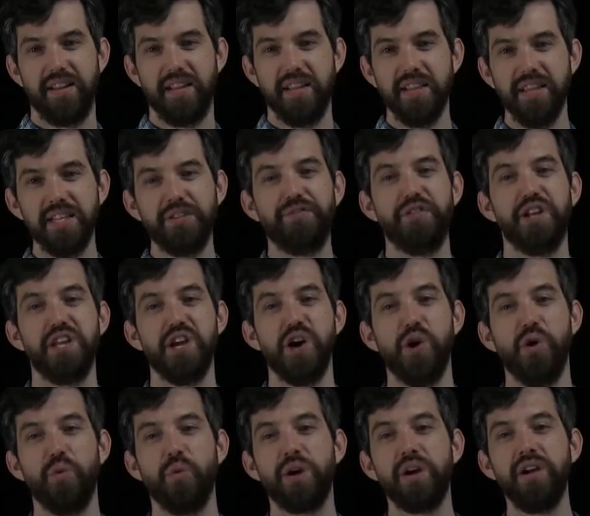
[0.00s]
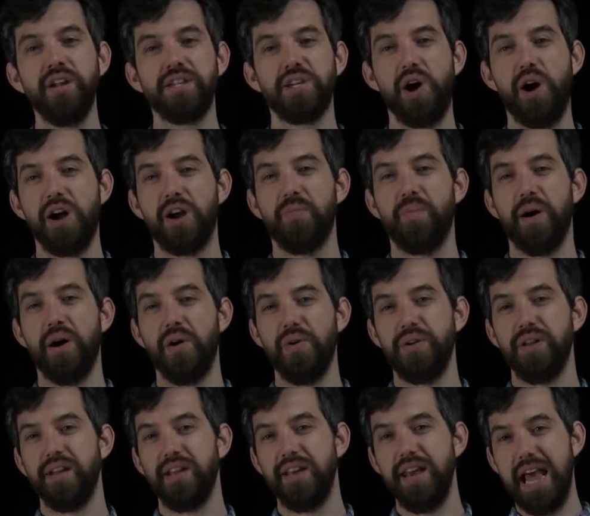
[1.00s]
In this video, we're gonna talk
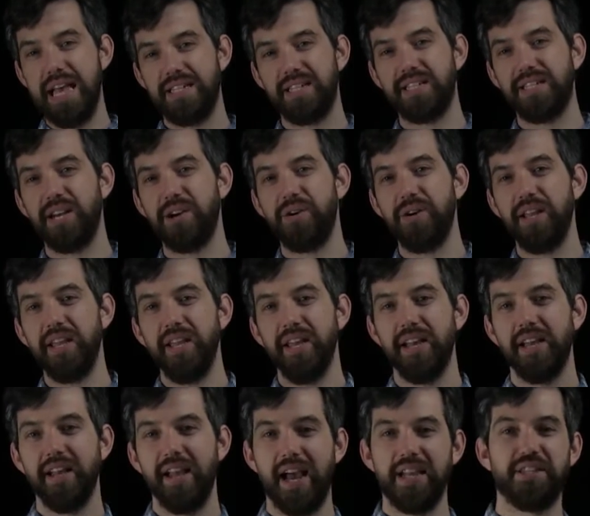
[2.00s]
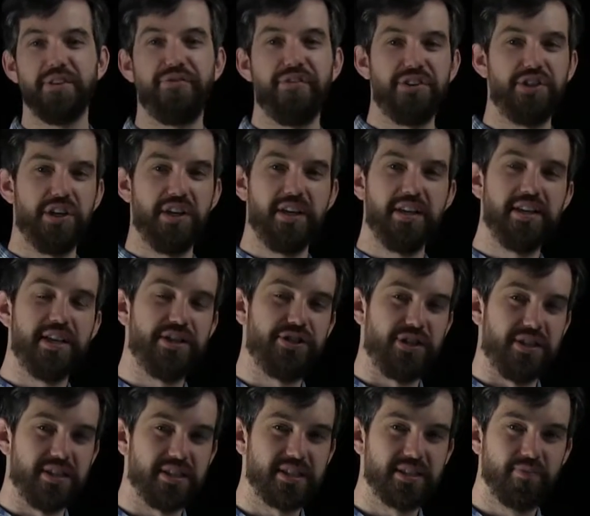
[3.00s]
about necessary and sufficient
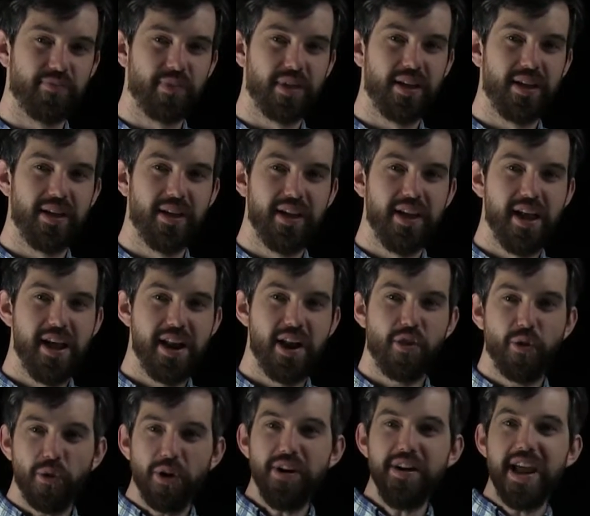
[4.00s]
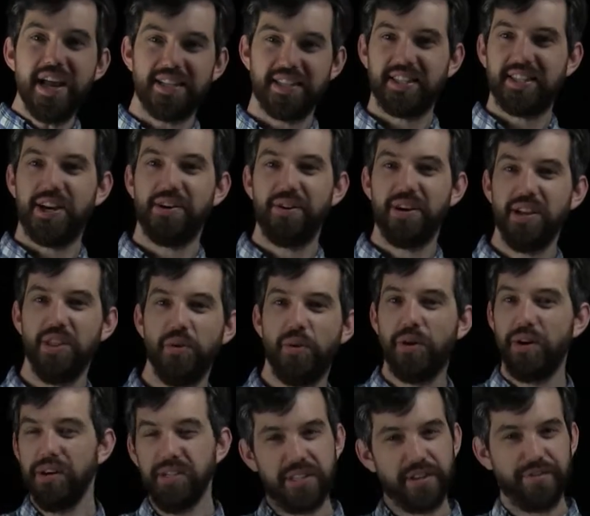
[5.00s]
conditions. Now the word necessary and the
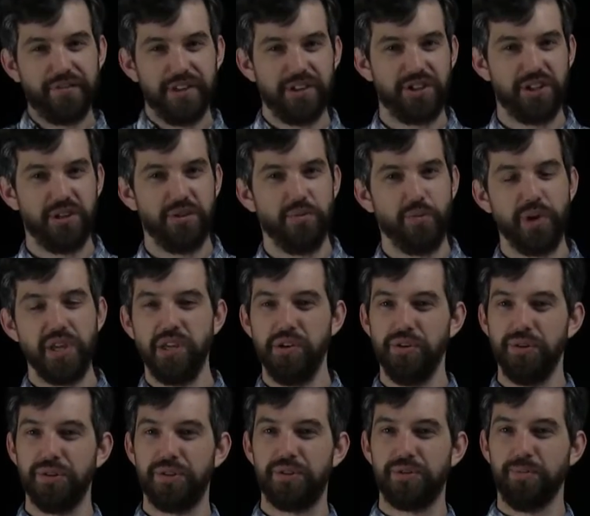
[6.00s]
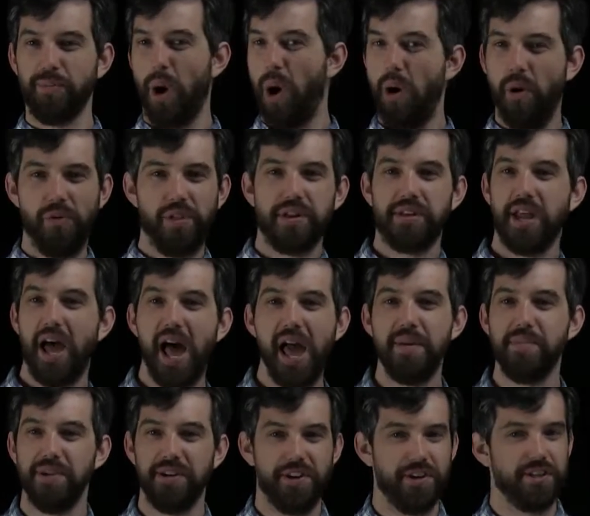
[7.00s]
word sufficient we use all the
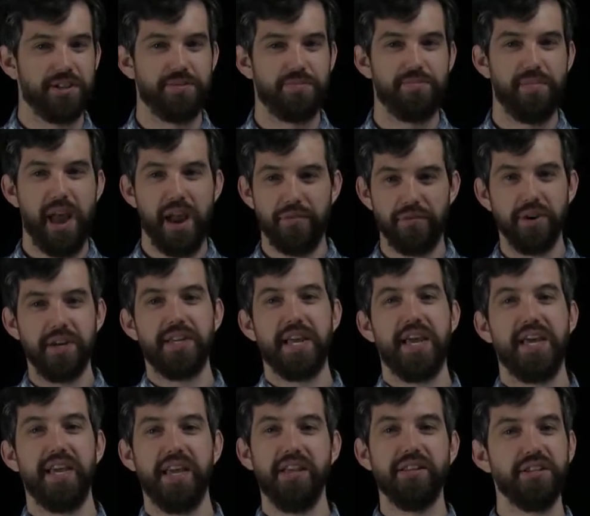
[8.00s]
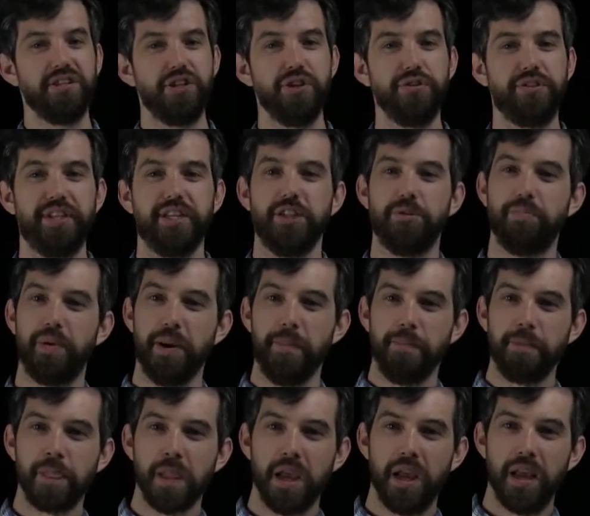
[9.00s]
time in just everyday English usage, but
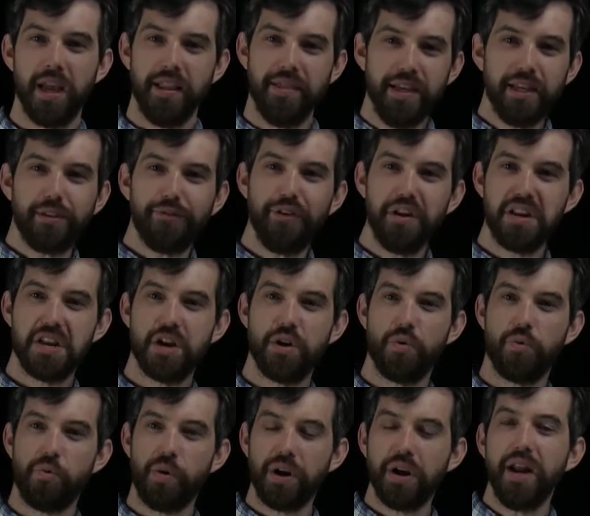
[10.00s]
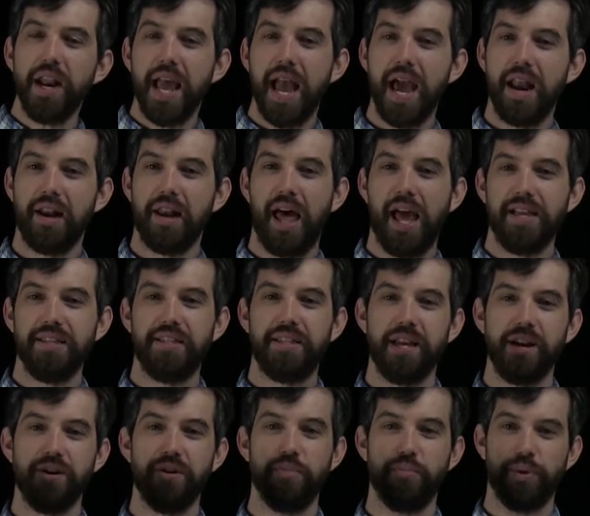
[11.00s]
in this video, we're gonna analyze
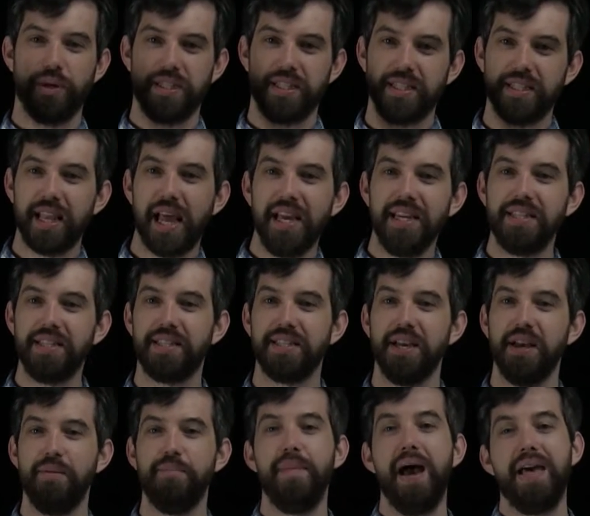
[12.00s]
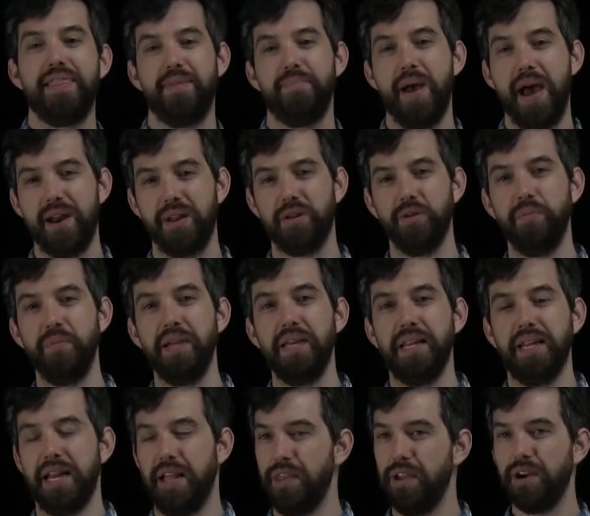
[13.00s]
their precise mathematical
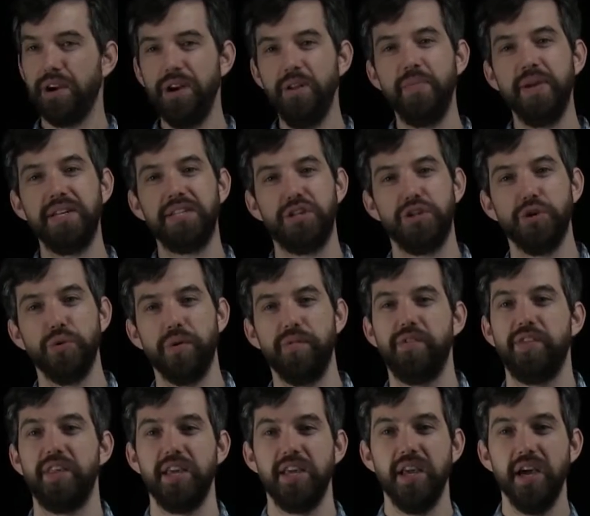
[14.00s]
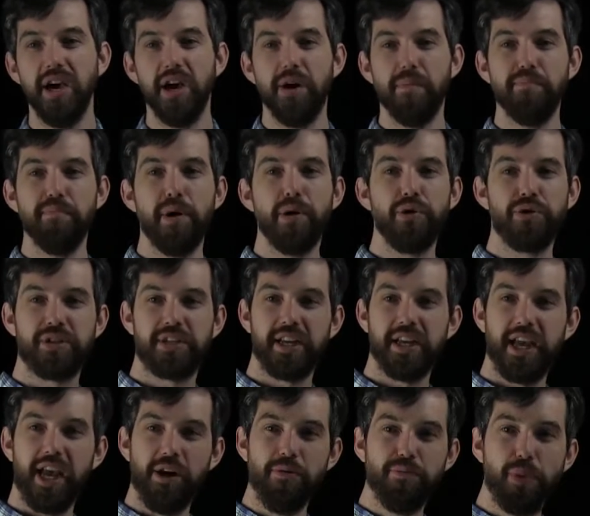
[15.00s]
meaning, and they're gonna be two of the most
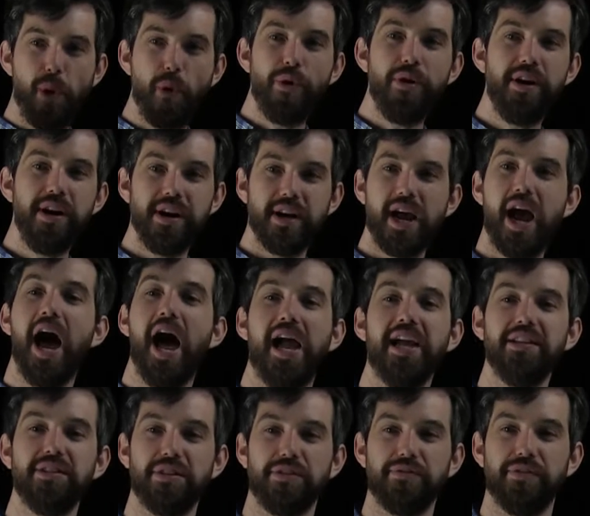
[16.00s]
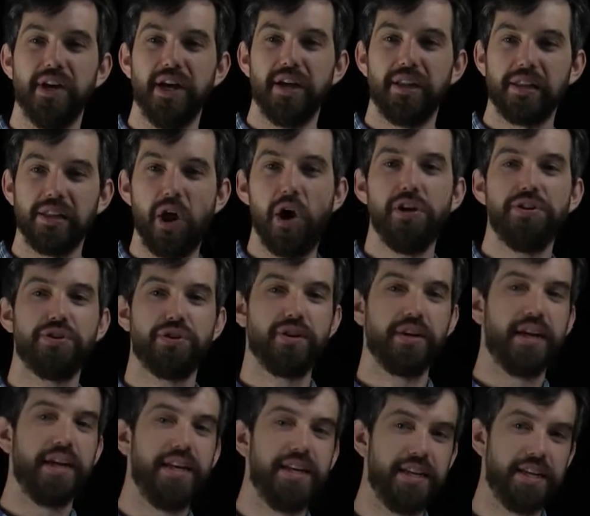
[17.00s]
important kinds of logical
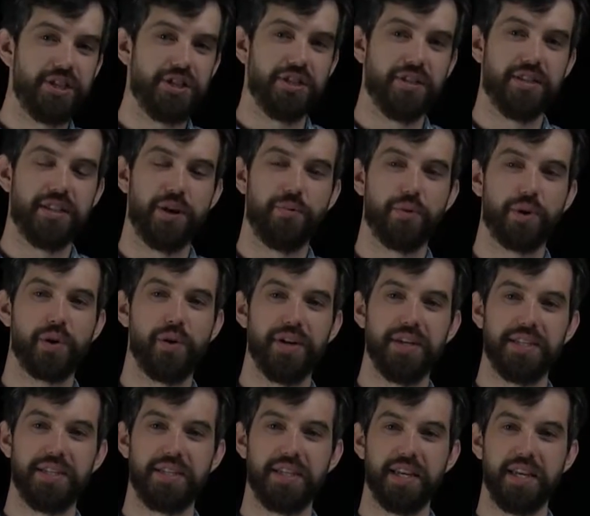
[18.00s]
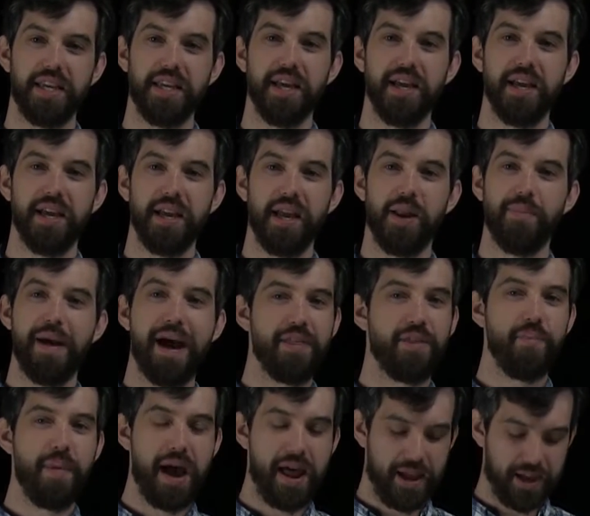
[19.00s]
conditions that we're going to see in
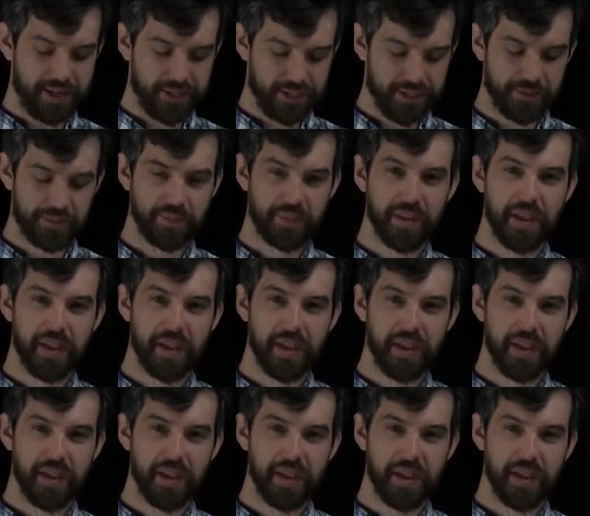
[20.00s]
mathematics.